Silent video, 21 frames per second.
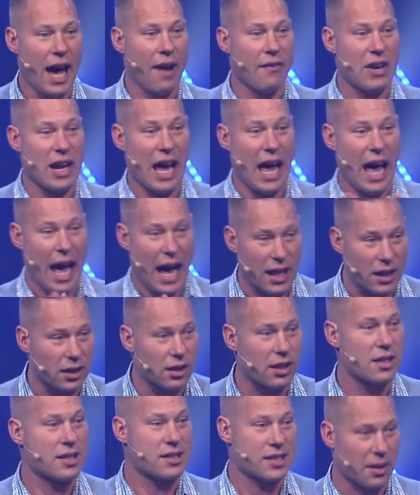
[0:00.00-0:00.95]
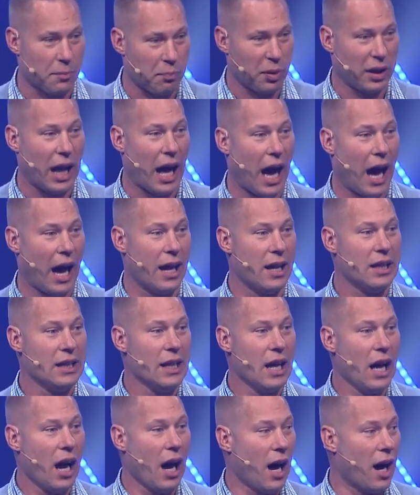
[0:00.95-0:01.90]
have an endless supply
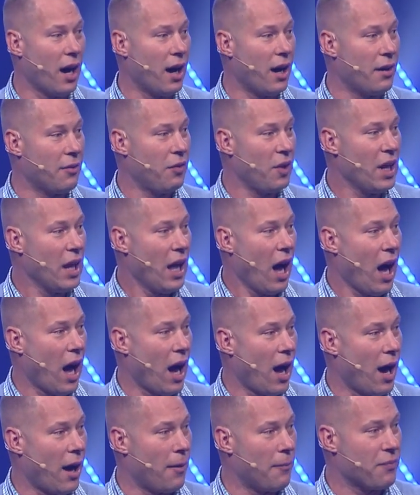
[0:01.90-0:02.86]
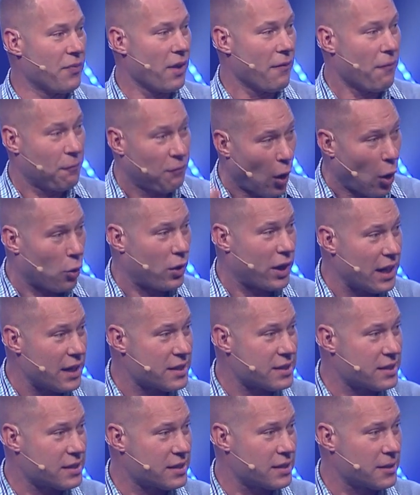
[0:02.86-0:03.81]
of
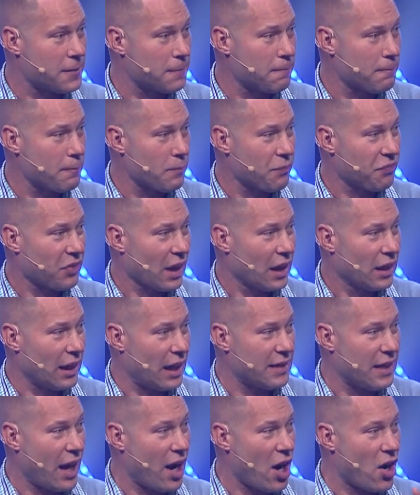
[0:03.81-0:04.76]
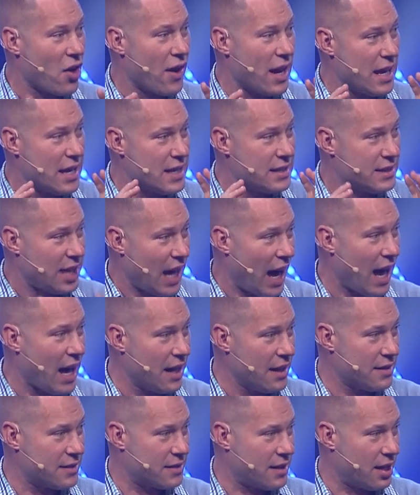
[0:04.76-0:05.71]
focus. Like they are
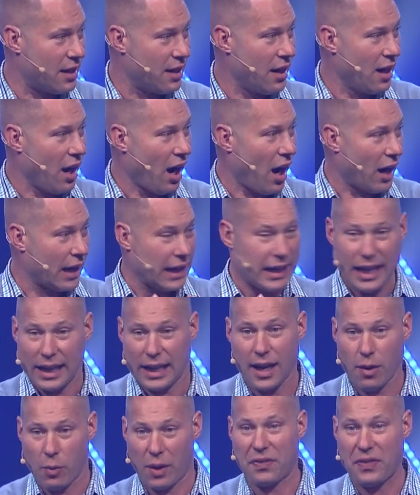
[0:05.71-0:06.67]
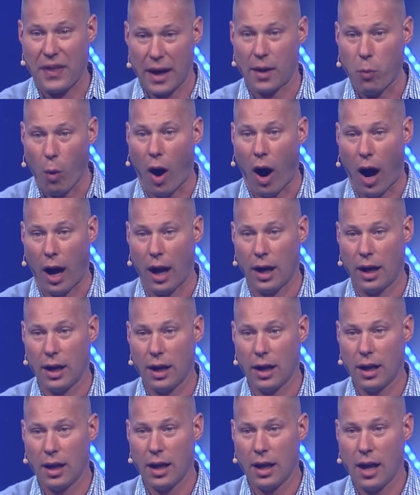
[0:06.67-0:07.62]
intent on getting what they want.
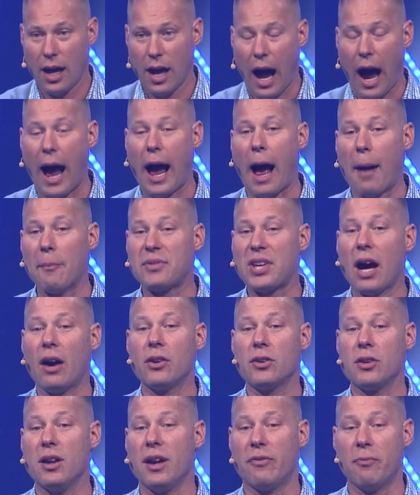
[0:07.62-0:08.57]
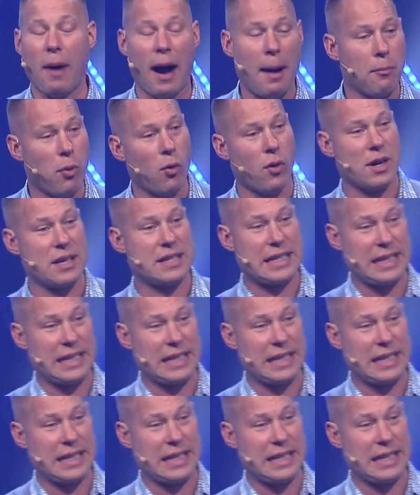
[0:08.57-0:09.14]
I'm telling you, if my boys